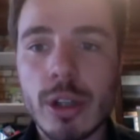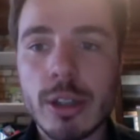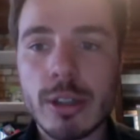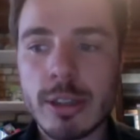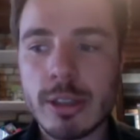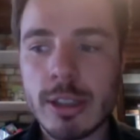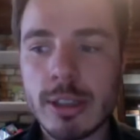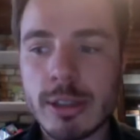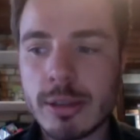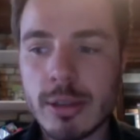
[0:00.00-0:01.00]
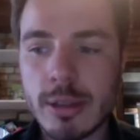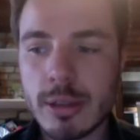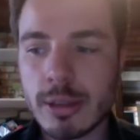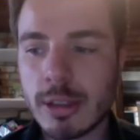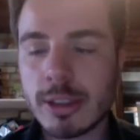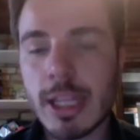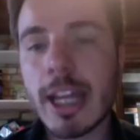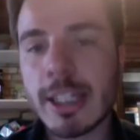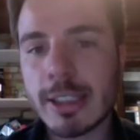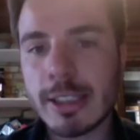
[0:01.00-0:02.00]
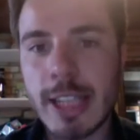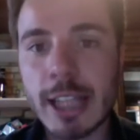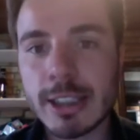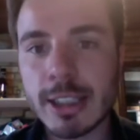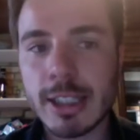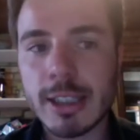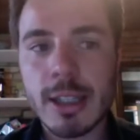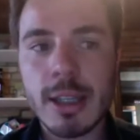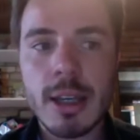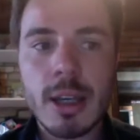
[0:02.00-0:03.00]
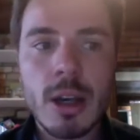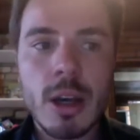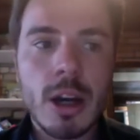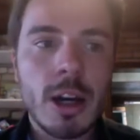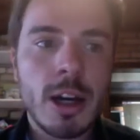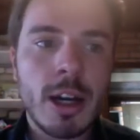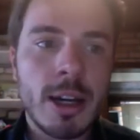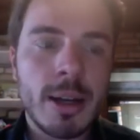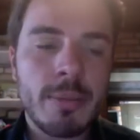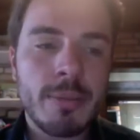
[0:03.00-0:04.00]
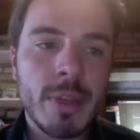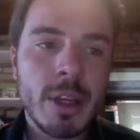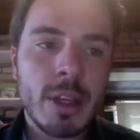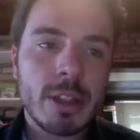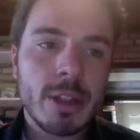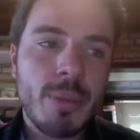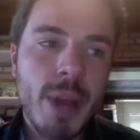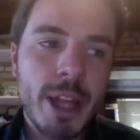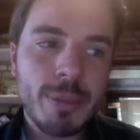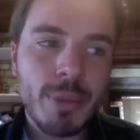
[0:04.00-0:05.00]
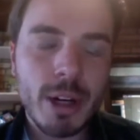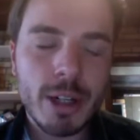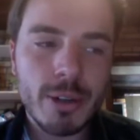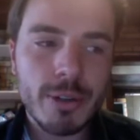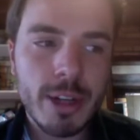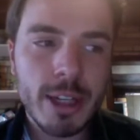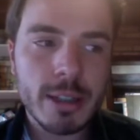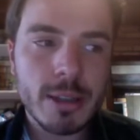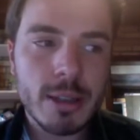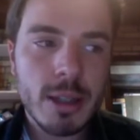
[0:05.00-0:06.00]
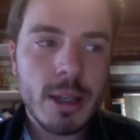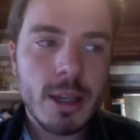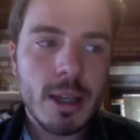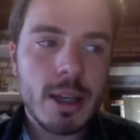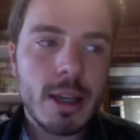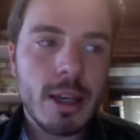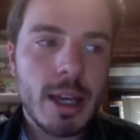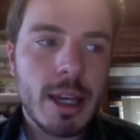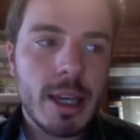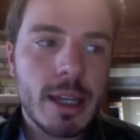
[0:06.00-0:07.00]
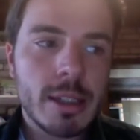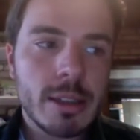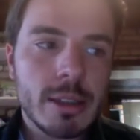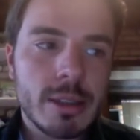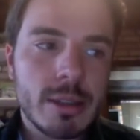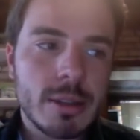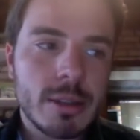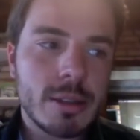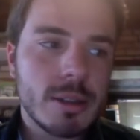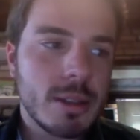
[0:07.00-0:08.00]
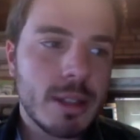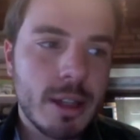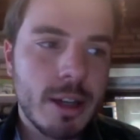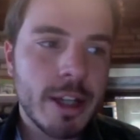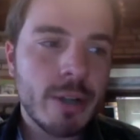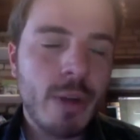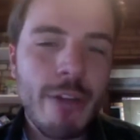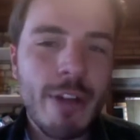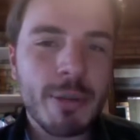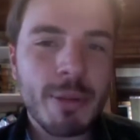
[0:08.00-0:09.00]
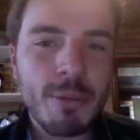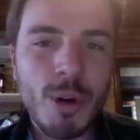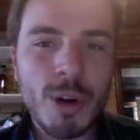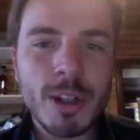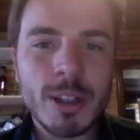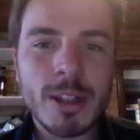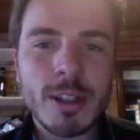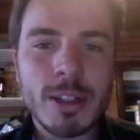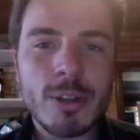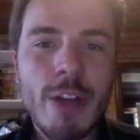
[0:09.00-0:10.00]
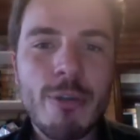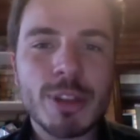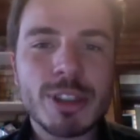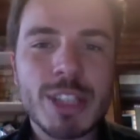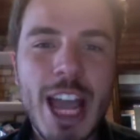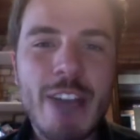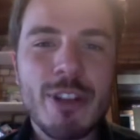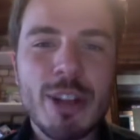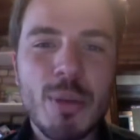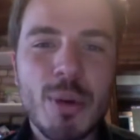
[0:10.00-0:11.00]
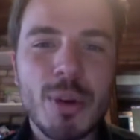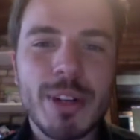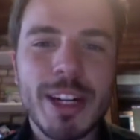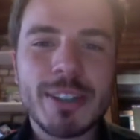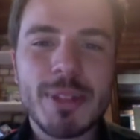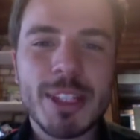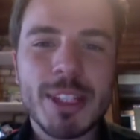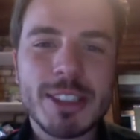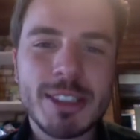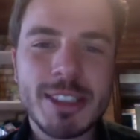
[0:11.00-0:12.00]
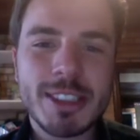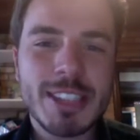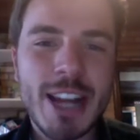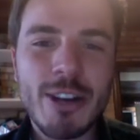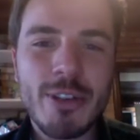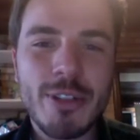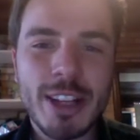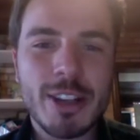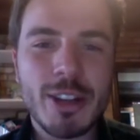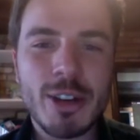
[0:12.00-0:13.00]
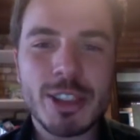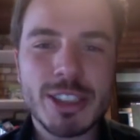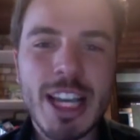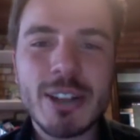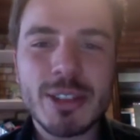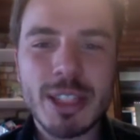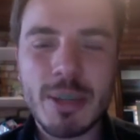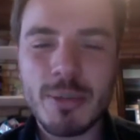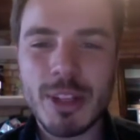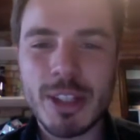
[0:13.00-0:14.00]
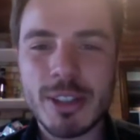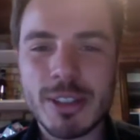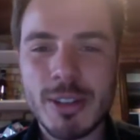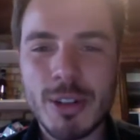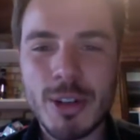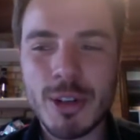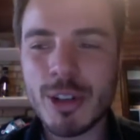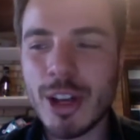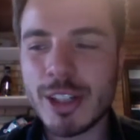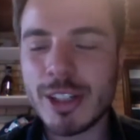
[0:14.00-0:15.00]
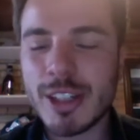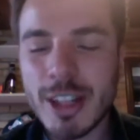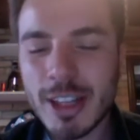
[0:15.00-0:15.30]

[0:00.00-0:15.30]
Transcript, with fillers: or just just get, gets it. Um, the bad part of it is you don't have like more you don't have much life anymore, right? Because it's, it's kind of like your son or something or your daughter